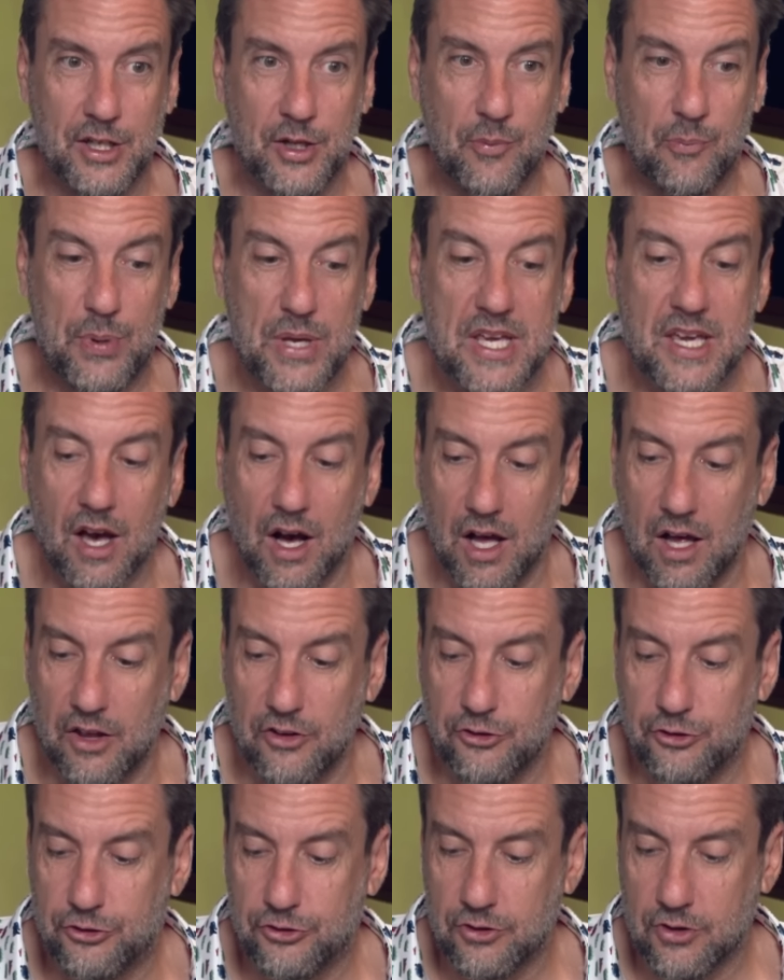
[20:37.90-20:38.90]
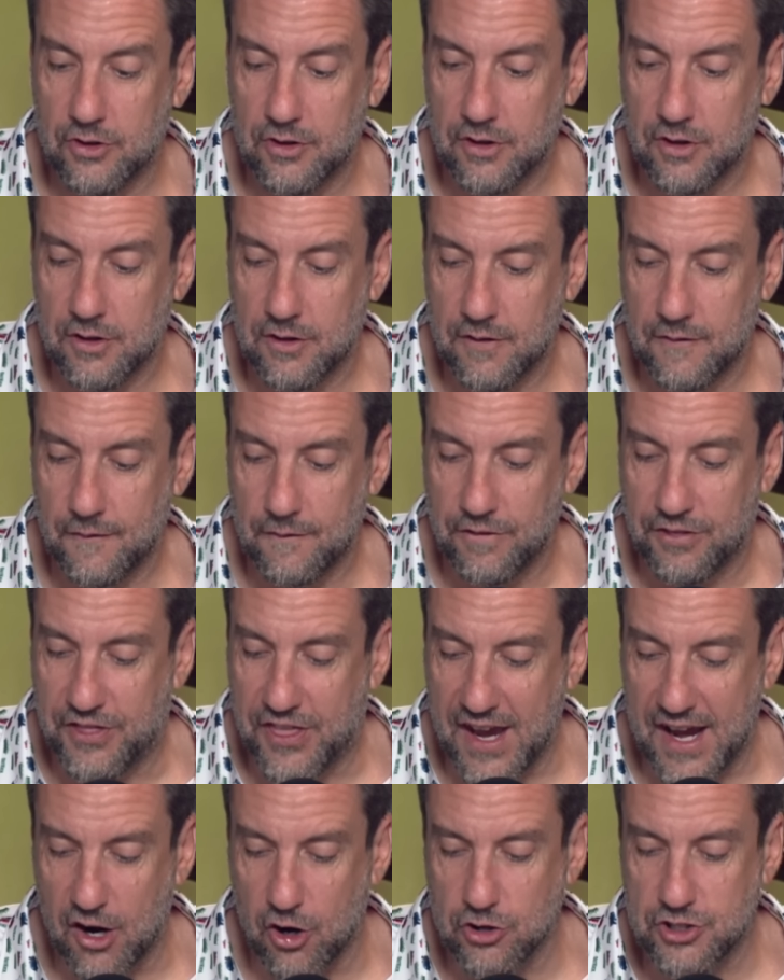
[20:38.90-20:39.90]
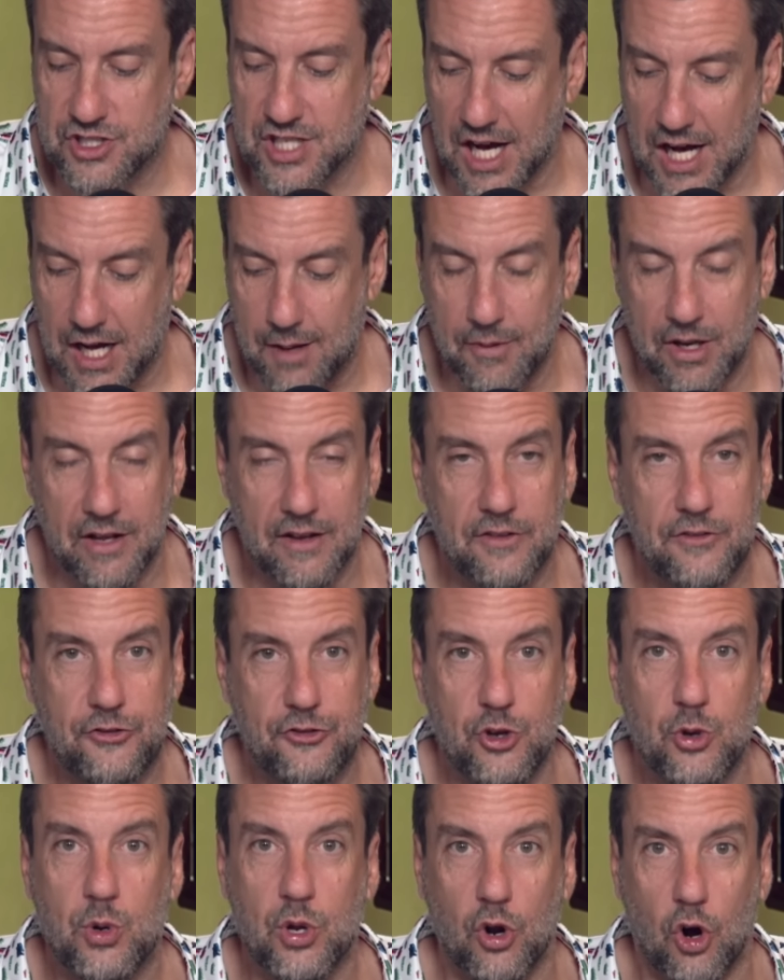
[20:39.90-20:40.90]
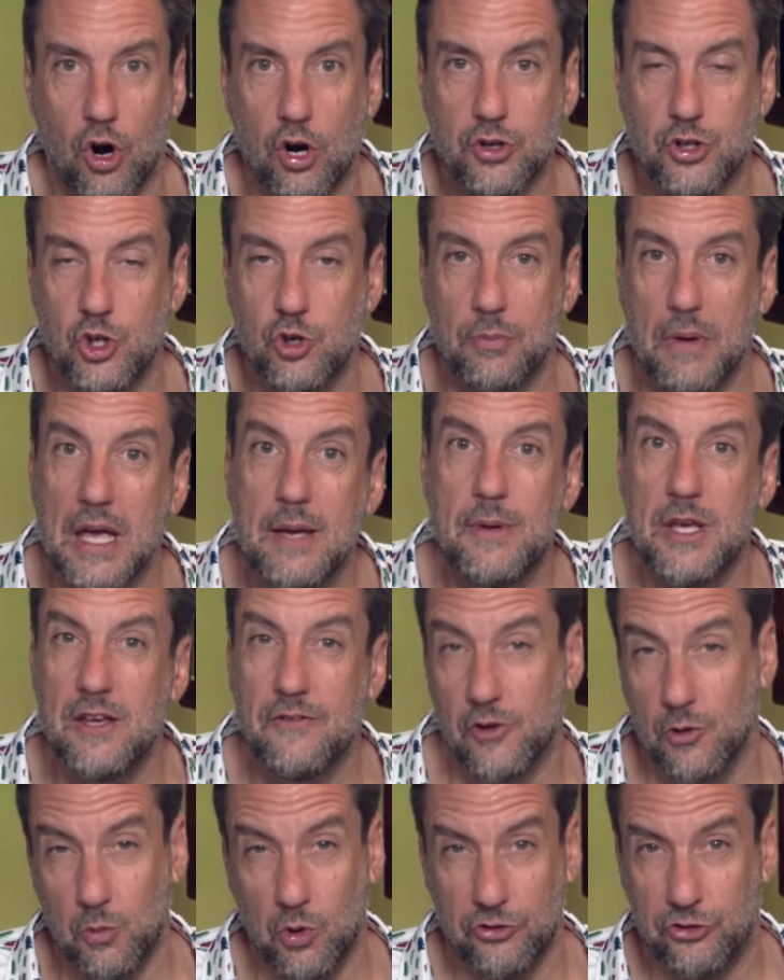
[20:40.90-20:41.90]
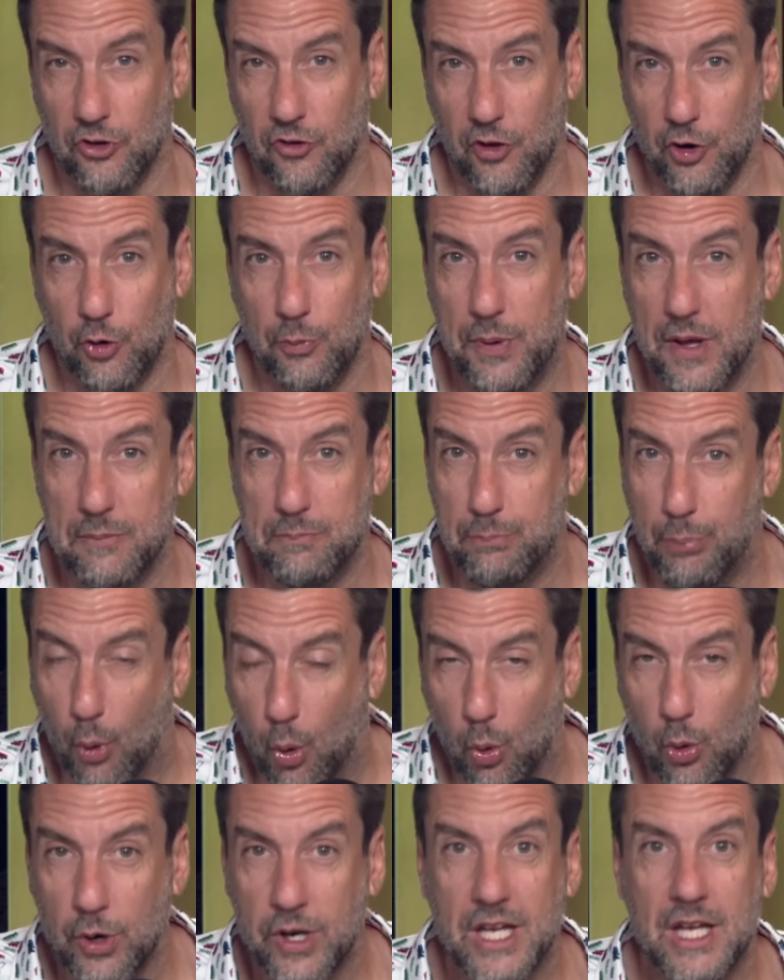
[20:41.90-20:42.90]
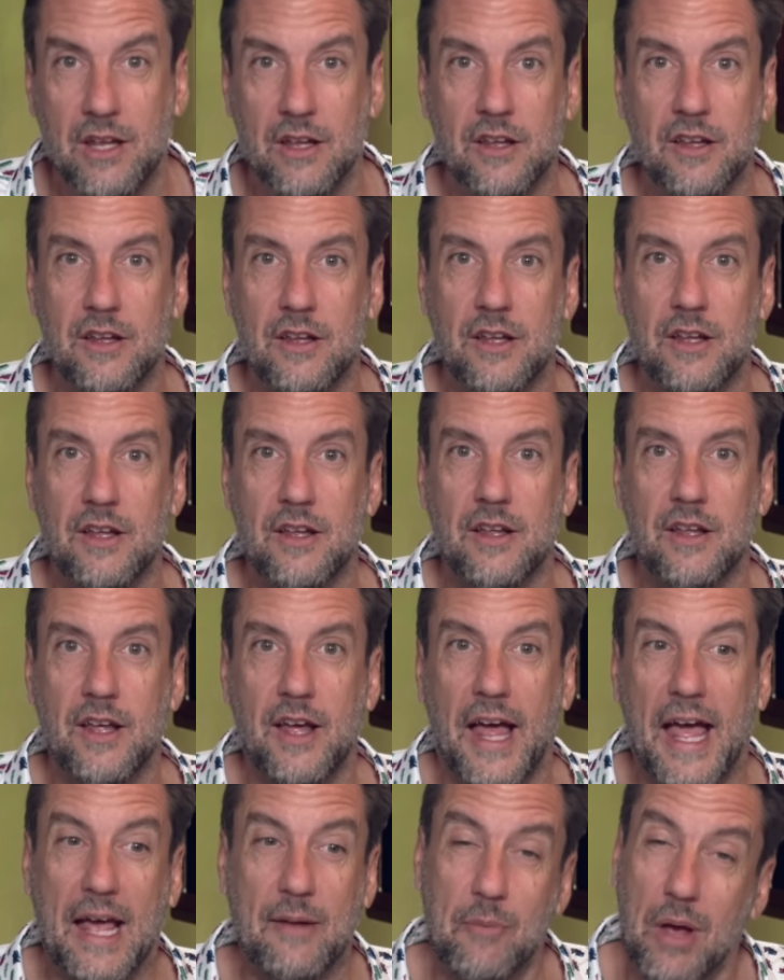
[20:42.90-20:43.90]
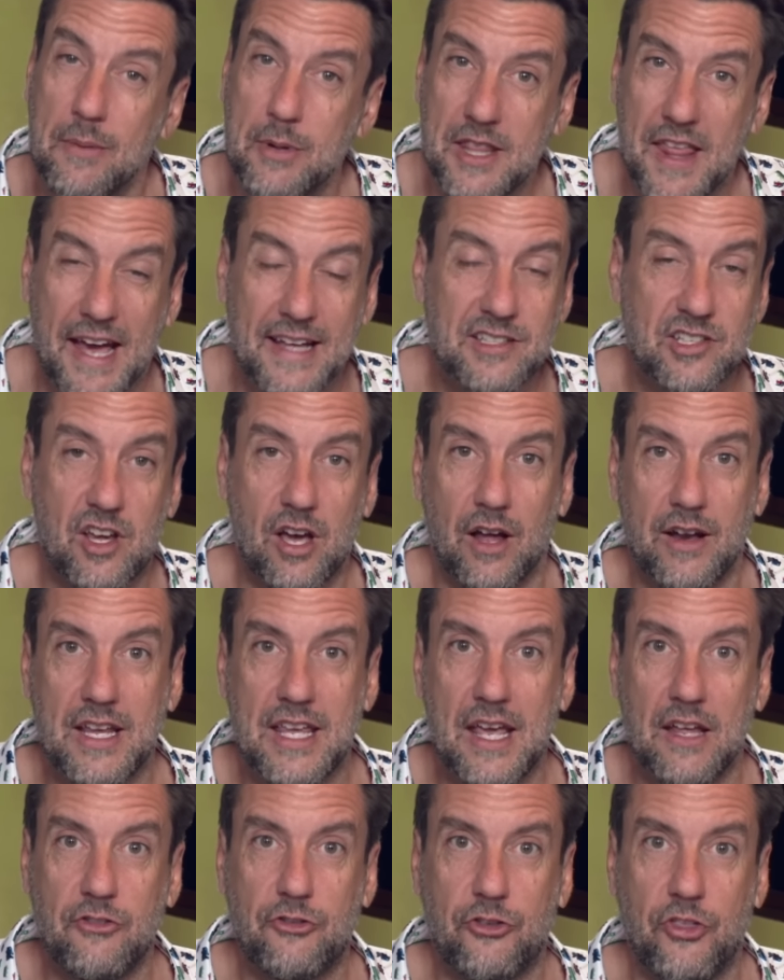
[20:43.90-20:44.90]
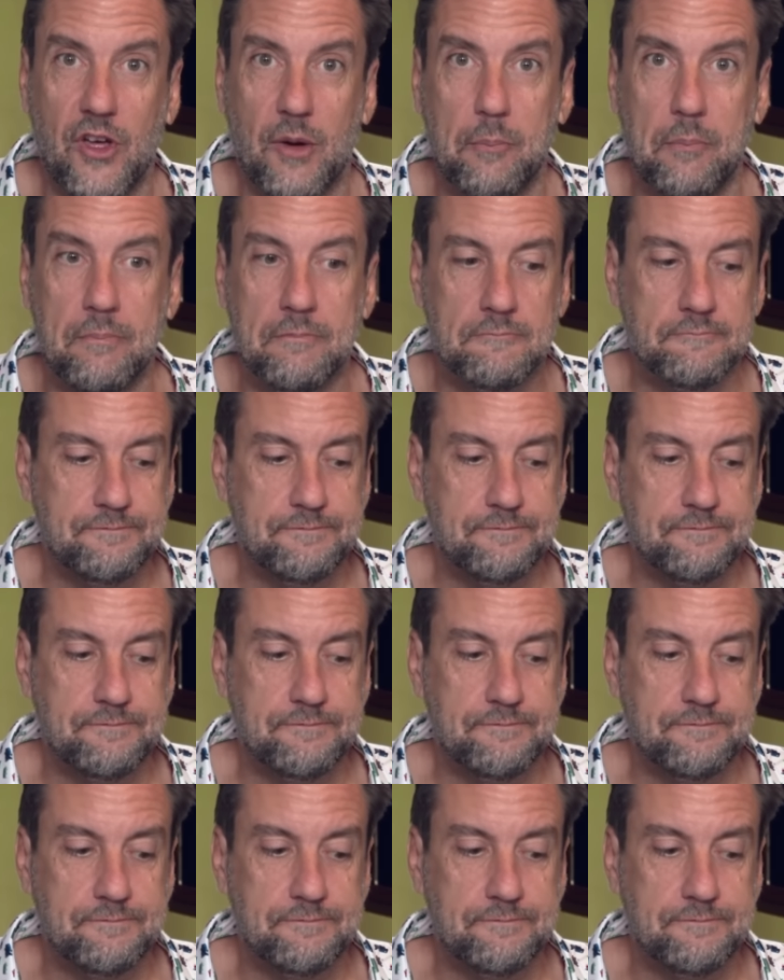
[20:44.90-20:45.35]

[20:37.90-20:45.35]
because their dominance, you could argue, maybe even was a little bit boring, and maybe that's cut against them.